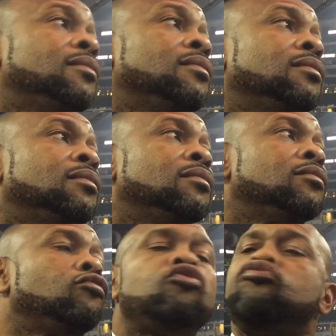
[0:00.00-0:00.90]
any opinion
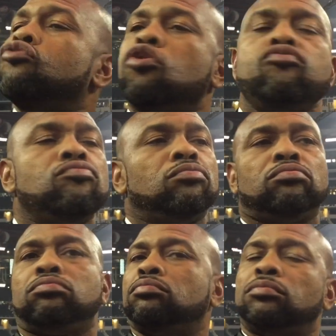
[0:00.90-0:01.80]
you had before nope. tonight
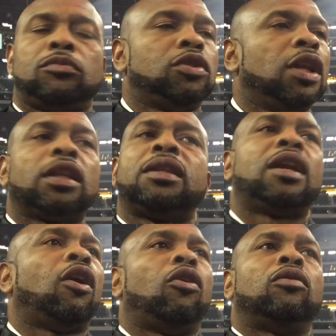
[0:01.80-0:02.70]
about the fight? Nothing
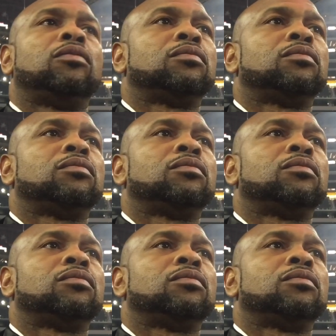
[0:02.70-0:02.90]
at all.